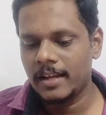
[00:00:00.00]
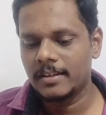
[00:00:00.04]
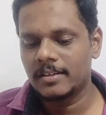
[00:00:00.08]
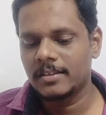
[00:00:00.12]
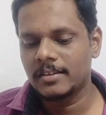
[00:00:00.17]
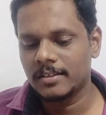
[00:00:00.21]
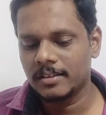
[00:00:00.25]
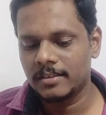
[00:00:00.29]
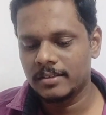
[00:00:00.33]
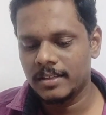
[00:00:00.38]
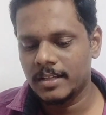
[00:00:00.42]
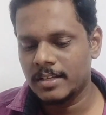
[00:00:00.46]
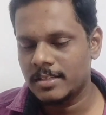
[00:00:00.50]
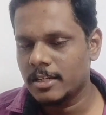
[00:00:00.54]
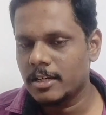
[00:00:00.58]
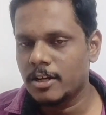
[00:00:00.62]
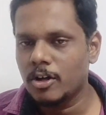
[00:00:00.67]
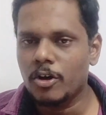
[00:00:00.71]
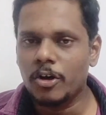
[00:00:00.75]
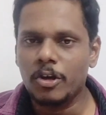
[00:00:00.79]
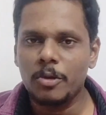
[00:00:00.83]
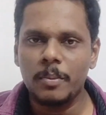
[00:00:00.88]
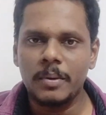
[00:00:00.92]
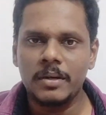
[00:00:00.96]
and there's
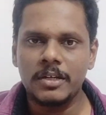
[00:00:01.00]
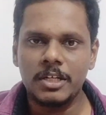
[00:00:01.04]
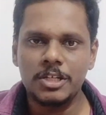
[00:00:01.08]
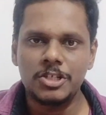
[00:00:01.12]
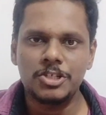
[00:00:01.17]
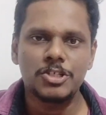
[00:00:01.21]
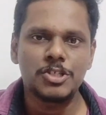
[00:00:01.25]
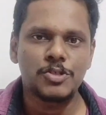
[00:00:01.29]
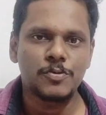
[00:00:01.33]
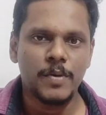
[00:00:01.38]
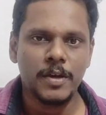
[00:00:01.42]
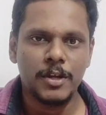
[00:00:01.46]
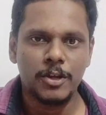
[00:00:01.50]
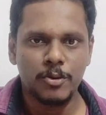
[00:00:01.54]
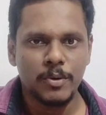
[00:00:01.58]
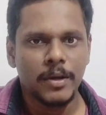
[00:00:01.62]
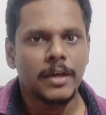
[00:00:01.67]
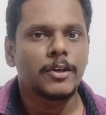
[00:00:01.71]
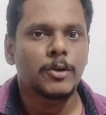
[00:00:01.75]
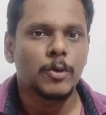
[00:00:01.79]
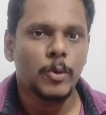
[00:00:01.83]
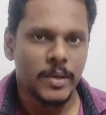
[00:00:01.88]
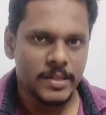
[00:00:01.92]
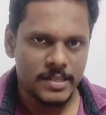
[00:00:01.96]
a documentations where
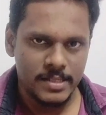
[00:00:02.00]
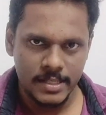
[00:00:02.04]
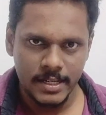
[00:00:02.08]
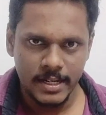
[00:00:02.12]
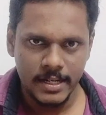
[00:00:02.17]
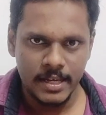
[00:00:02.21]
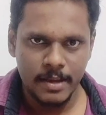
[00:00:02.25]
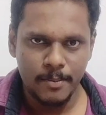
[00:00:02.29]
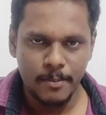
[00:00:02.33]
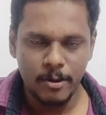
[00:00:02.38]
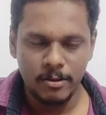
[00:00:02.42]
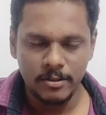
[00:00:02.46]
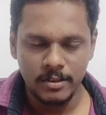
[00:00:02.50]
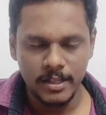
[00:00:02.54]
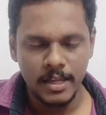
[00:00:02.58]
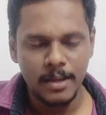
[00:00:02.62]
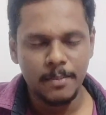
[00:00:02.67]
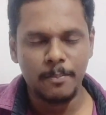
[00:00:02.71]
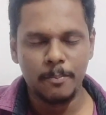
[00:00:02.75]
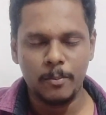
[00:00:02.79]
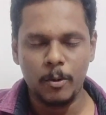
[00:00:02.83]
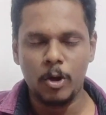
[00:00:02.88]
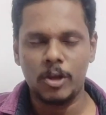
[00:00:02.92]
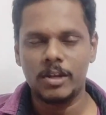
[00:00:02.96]
you can go and study about
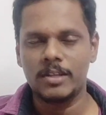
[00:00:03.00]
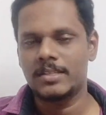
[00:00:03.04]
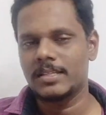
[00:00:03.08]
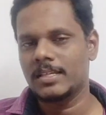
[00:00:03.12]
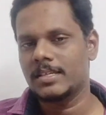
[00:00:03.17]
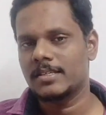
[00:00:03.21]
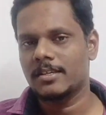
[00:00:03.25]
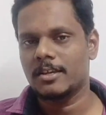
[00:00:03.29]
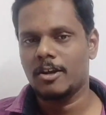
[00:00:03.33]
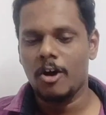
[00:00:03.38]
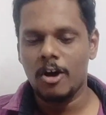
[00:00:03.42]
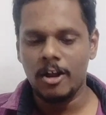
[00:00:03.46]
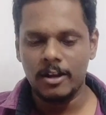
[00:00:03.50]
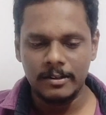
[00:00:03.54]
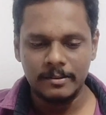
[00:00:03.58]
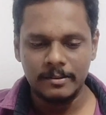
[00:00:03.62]
their policies and